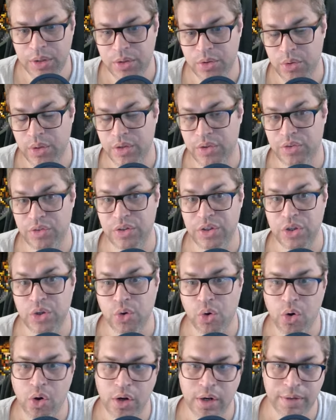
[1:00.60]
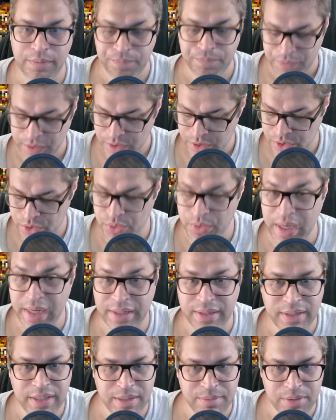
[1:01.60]
decrease your
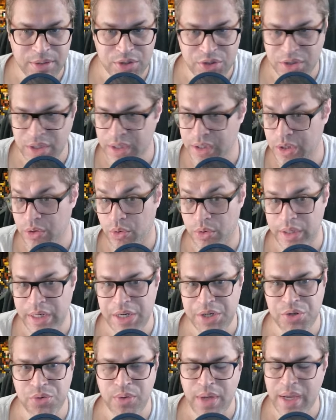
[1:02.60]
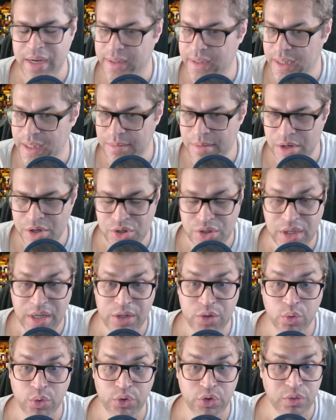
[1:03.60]
direct damage, then your indirect damage,
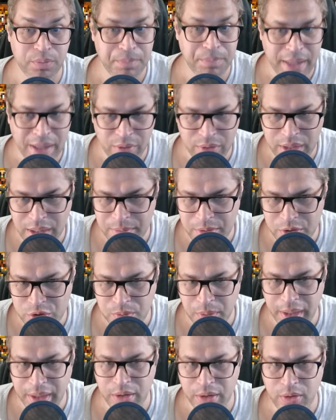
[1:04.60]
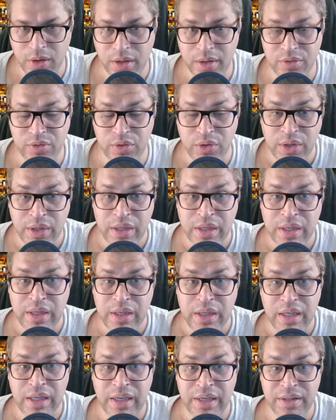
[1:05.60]
then your spell damage by a lot,
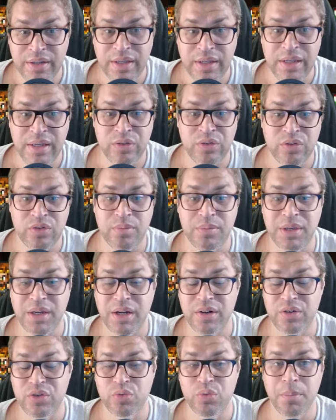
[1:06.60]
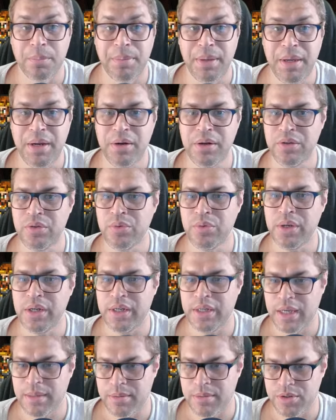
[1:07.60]
and then some characters will barely do
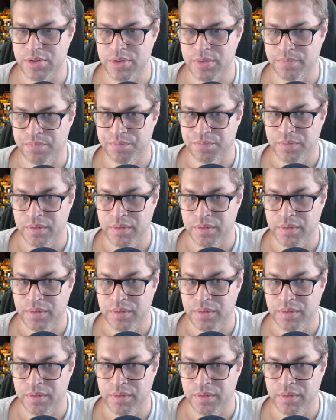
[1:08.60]
any damage.